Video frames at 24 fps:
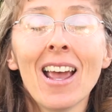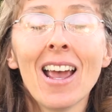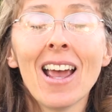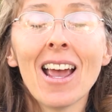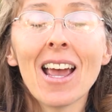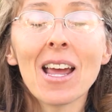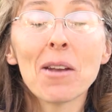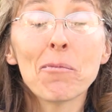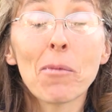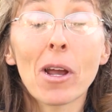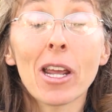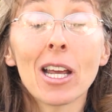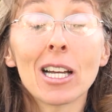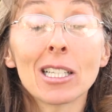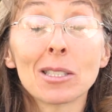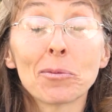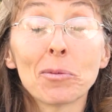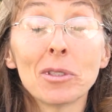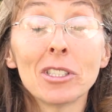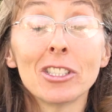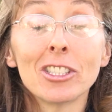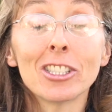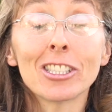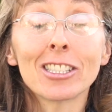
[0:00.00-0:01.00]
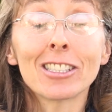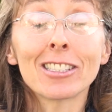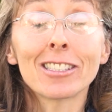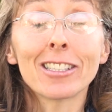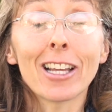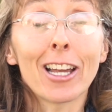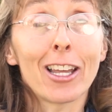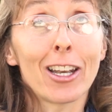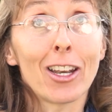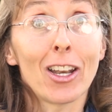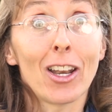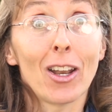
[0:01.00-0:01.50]
And my husband just
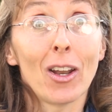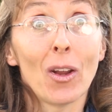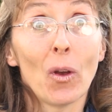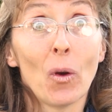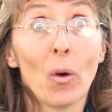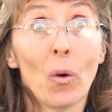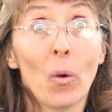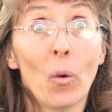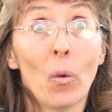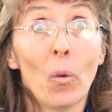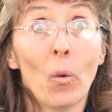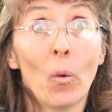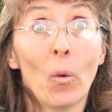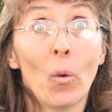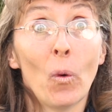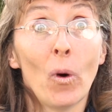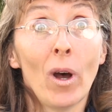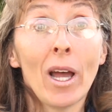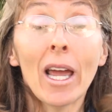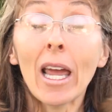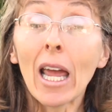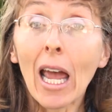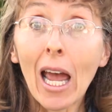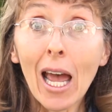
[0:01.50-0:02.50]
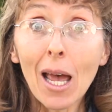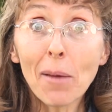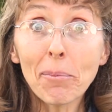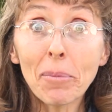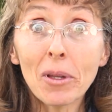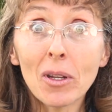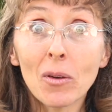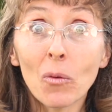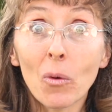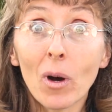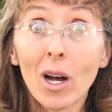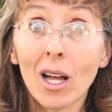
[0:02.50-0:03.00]
said, "What
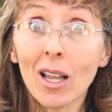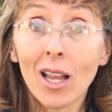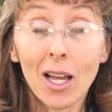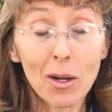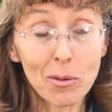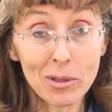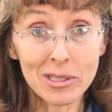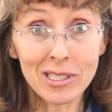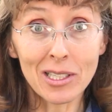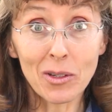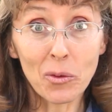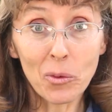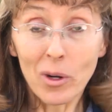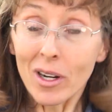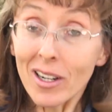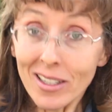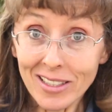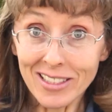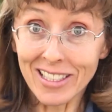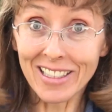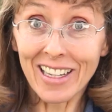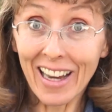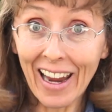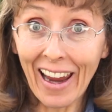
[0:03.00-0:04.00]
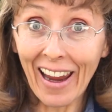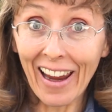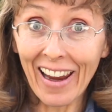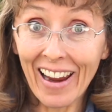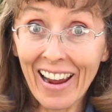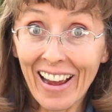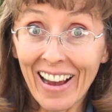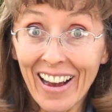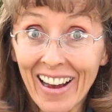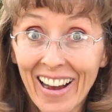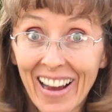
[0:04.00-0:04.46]
happened while I was at work today?"